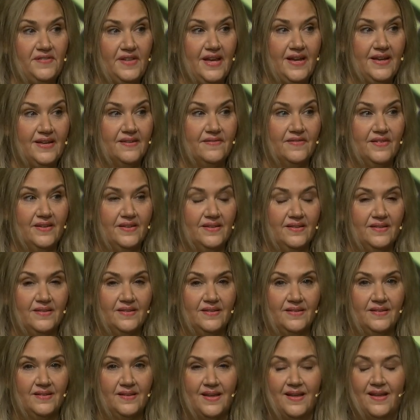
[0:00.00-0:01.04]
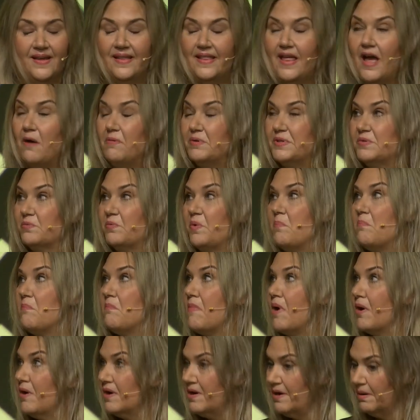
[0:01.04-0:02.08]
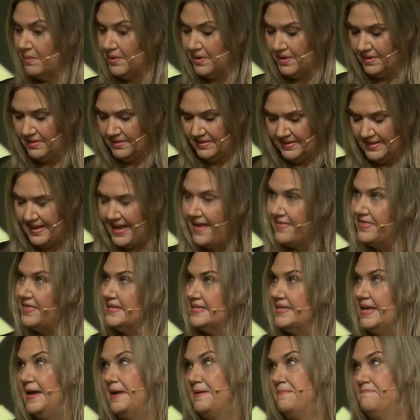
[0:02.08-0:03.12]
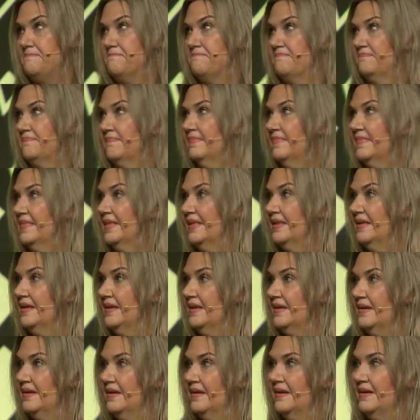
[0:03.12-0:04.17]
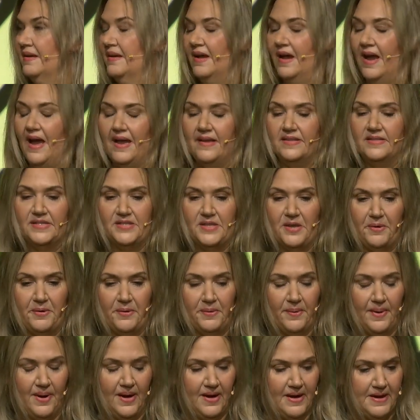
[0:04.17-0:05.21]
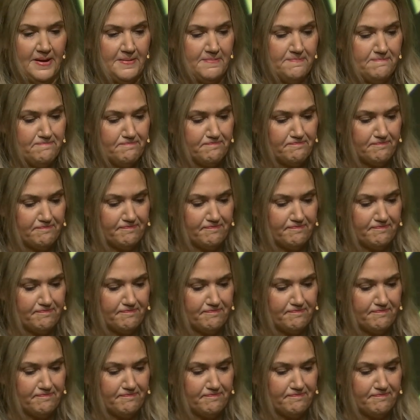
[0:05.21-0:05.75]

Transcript: of life. That was remarkable at the time. And so um,